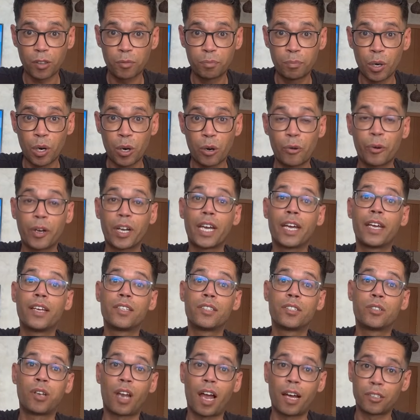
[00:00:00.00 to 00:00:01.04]
dot b o
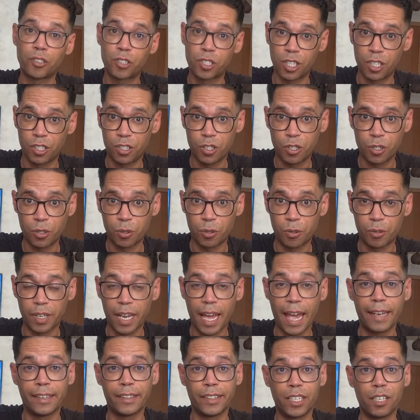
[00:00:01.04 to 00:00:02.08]
is launching soon,
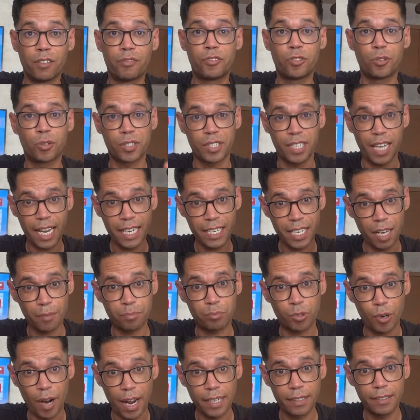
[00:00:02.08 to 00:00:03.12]
and if you sign up
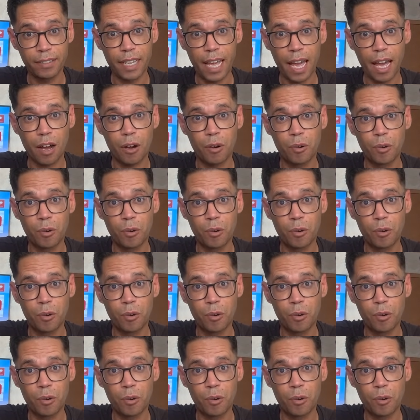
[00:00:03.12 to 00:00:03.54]
right now,